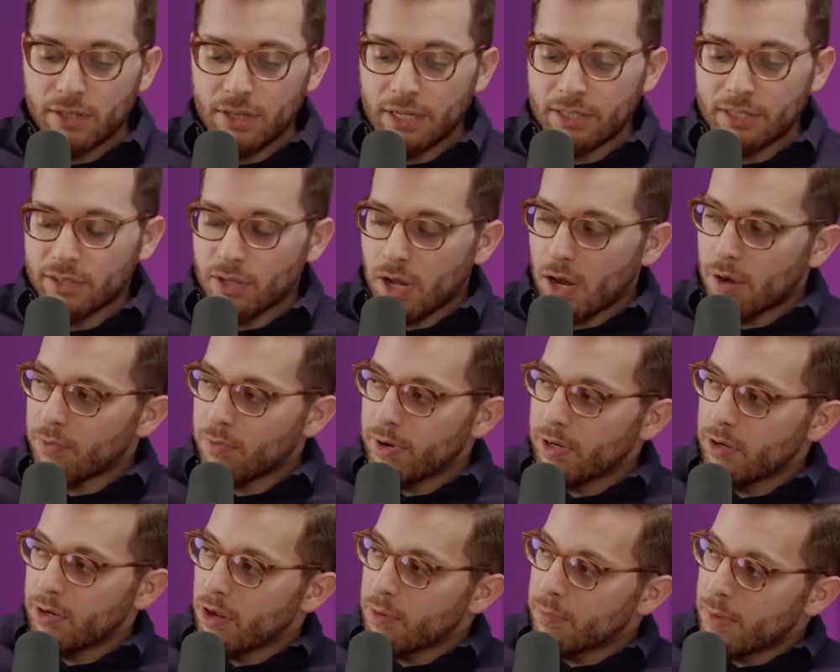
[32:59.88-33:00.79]
it's not
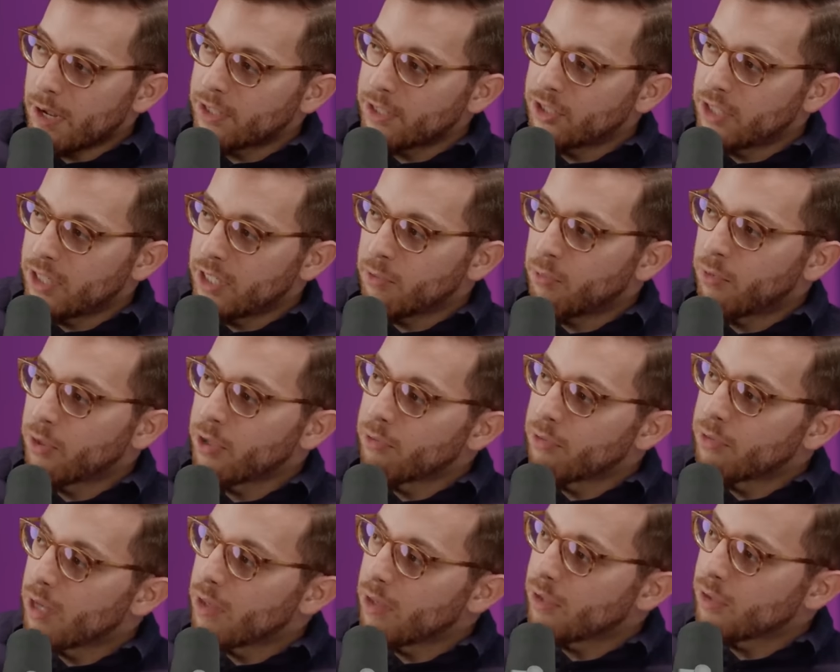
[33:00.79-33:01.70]
written on my sheet, will you
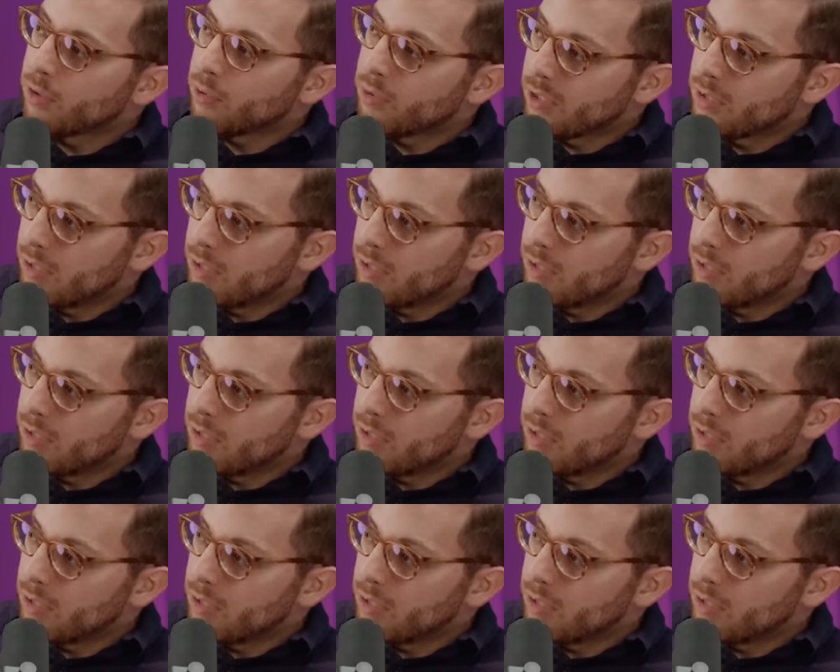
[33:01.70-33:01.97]
tell us what's